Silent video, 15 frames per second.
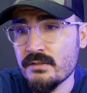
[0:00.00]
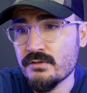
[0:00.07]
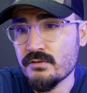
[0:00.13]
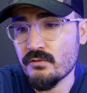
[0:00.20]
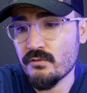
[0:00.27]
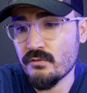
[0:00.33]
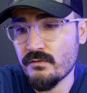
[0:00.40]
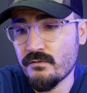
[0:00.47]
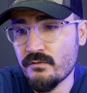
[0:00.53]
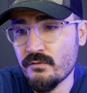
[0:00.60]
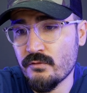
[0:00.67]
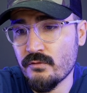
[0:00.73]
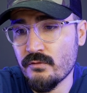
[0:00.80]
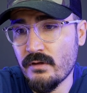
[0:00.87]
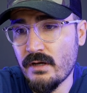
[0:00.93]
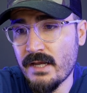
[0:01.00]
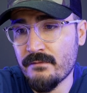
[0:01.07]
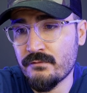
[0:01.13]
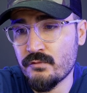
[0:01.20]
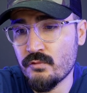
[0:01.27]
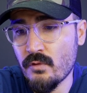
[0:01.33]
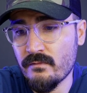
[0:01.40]
So I
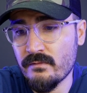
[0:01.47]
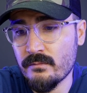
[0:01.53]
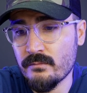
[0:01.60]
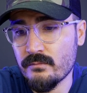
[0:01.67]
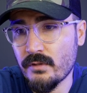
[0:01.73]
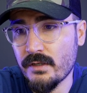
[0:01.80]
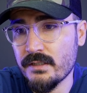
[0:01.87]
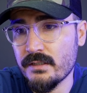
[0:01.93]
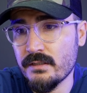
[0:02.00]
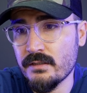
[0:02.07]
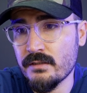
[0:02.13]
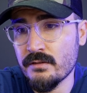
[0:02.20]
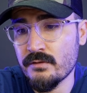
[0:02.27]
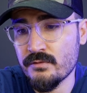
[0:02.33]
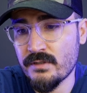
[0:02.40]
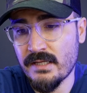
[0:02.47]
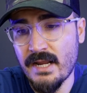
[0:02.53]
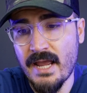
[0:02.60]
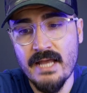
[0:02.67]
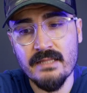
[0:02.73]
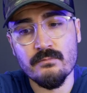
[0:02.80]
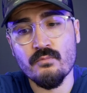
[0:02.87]
have two of them right here. You can
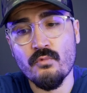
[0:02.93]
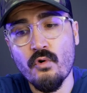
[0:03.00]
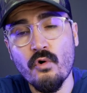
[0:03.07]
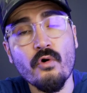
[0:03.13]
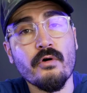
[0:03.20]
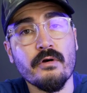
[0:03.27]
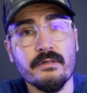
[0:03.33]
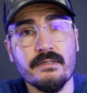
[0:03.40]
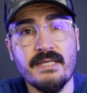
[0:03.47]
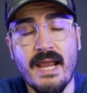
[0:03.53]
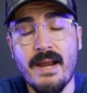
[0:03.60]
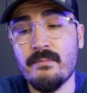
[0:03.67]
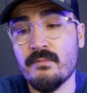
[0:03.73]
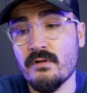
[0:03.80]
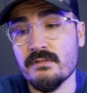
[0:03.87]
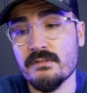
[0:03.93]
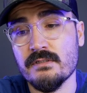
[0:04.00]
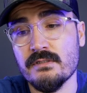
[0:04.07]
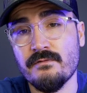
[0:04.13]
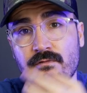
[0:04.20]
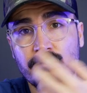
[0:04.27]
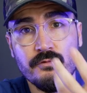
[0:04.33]
add more cameras
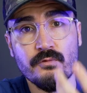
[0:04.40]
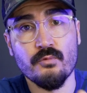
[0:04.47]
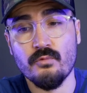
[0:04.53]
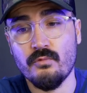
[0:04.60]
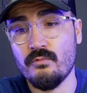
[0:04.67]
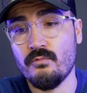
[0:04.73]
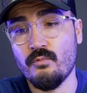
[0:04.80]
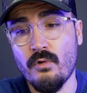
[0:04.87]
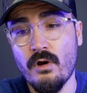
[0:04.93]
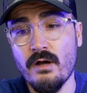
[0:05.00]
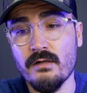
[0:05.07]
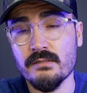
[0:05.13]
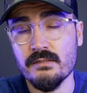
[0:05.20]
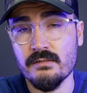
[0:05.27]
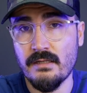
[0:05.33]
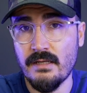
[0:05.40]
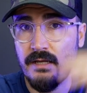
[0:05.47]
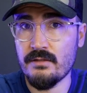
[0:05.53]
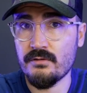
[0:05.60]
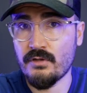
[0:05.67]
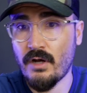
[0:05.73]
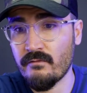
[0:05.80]
if you want
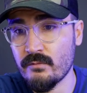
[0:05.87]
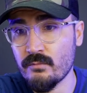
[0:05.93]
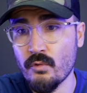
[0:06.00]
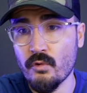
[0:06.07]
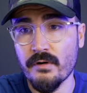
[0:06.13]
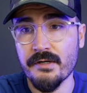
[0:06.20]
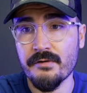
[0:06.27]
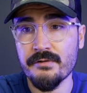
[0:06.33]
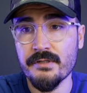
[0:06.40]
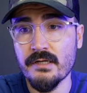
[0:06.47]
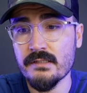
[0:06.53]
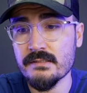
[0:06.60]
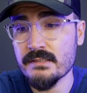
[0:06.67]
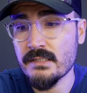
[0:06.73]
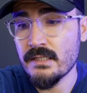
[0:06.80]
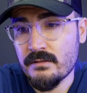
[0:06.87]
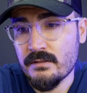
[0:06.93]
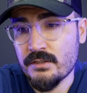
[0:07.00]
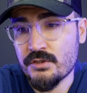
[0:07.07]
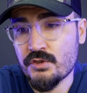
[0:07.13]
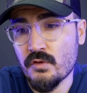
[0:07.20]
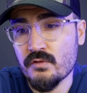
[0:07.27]
and cover more areas.
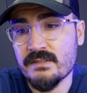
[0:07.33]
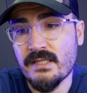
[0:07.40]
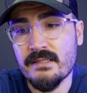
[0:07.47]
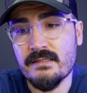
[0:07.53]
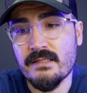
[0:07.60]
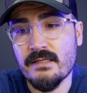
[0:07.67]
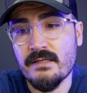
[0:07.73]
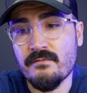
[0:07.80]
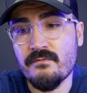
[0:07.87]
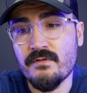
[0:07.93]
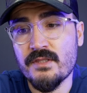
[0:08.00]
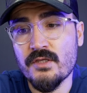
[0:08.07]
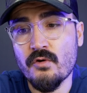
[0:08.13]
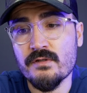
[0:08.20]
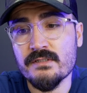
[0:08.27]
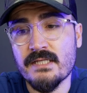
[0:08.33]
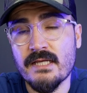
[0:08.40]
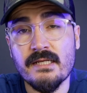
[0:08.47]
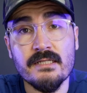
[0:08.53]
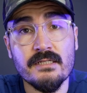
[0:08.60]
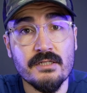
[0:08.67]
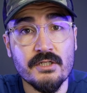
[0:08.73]
It shows that the video is
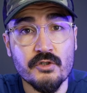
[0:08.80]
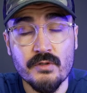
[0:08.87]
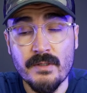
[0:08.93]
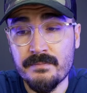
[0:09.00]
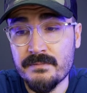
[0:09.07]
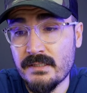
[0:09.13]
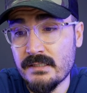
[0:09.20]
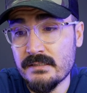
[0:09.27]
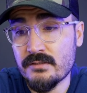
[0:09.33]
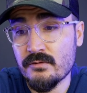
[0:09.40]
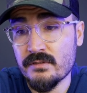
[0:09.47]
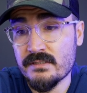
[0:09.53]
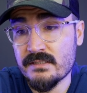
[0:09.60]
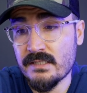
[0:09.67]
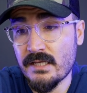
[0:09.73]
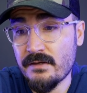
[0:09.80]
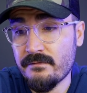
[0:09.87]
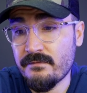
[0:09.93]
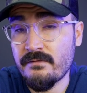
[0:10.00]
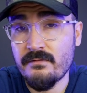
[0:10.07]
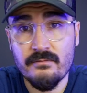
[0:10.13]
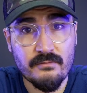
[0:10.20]
getting encrypted, so it's
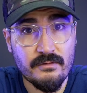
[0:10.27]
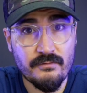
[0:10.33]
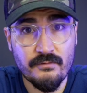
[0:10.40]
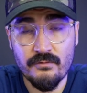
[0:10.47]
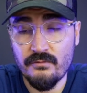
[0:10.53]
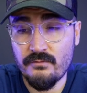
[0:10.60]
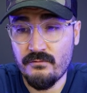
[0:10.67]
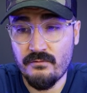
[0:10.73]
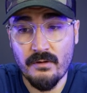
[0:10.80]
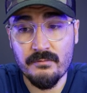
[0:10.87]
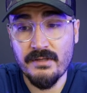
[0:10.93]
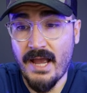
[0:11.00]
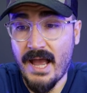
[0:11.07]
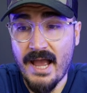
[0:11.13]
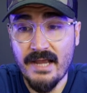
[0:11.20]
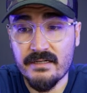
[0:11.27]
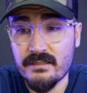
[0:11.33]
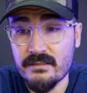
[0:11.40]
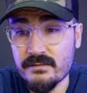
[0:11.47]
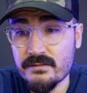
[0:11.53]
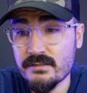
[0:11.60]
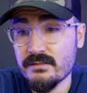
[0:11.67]
safe from the
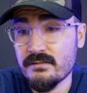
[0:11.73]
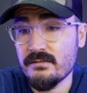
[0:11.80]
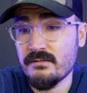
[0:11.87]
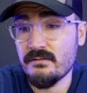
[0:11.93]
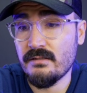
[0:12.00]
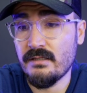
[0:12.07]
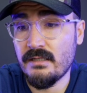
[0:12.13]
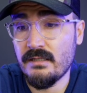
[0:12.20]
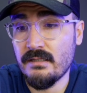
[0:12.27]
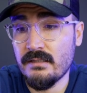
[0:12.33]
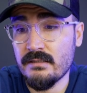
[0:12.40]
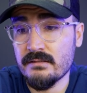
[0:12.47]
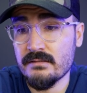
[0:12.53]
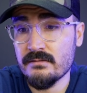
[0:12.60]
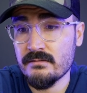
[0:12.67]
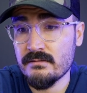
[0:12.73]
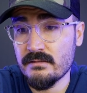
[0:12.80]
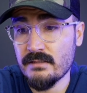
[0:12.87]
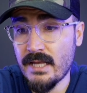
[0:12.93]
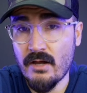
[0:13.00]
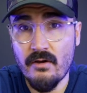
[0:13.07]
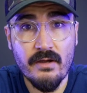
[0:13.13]
hackers. And
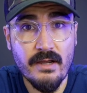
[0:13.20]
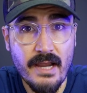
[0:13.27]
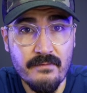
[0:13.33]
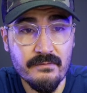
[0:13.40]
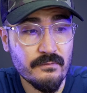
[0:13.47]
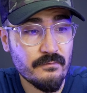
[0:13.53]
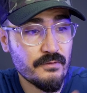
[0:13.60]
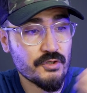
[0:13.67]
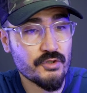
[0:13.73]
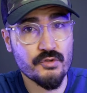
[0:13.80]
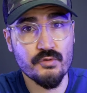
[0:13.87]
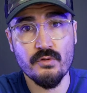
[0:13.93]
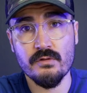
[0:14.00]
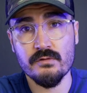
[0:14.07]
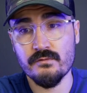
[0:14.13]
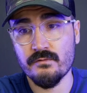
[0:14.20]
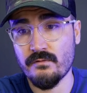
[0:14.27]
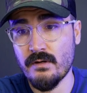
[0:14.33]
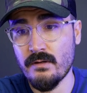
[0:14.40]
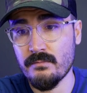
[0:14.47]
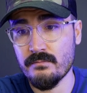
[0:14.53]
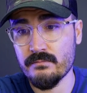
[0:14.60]
now I have the visuals
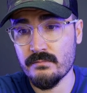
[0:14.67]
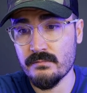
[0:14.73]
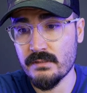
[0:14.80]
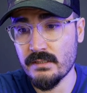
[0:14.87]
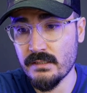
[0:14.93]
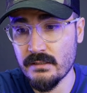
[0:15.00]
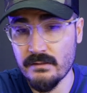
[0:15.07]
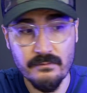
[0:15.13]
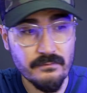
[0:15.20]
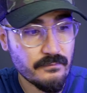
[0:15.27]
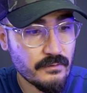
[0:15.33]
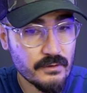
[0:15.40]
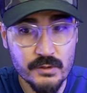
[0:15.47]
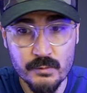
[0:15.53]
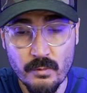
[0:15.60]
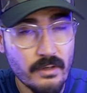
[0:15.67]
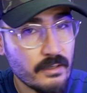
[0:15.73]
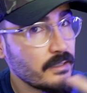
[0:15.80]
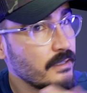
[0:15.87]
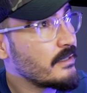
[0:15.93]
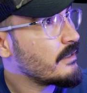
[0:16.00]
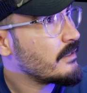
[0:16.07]
from the first
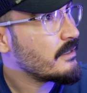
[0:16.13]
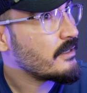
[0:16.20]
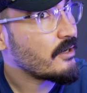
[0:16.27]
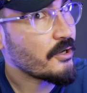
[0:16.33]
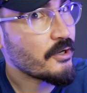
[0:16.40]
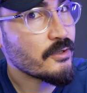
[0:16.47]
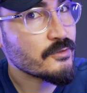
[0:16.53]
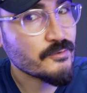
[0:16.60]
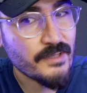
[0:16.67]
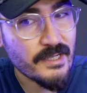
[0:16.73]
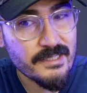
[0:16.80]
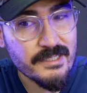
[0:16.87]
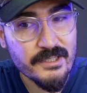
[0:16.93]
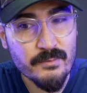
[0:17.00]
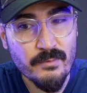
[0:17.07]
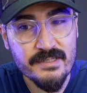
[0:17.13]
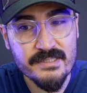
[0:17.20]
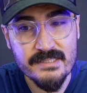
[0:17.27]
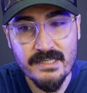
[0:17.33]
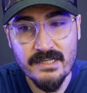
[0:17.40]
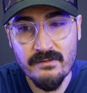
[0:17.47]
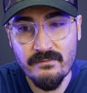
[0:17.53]
one. I also can hear
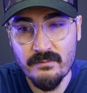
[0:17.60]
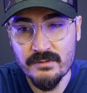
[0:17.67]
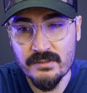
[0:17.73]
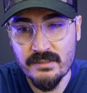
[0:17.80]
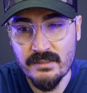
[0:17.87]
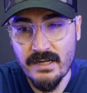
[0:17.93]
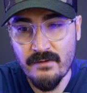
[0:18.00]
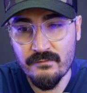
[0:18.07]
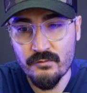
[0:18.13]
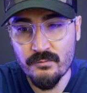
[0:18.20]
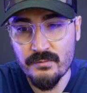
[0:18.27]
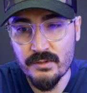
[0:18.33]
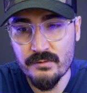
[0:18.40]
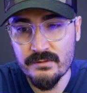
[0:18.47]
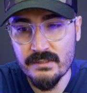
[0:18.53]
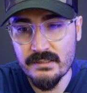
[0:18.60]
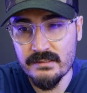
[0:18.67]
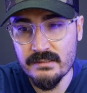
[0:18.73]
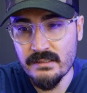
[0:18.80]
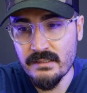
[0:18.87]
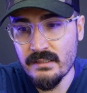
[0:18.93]
myself. I'm just gonna have to mute it.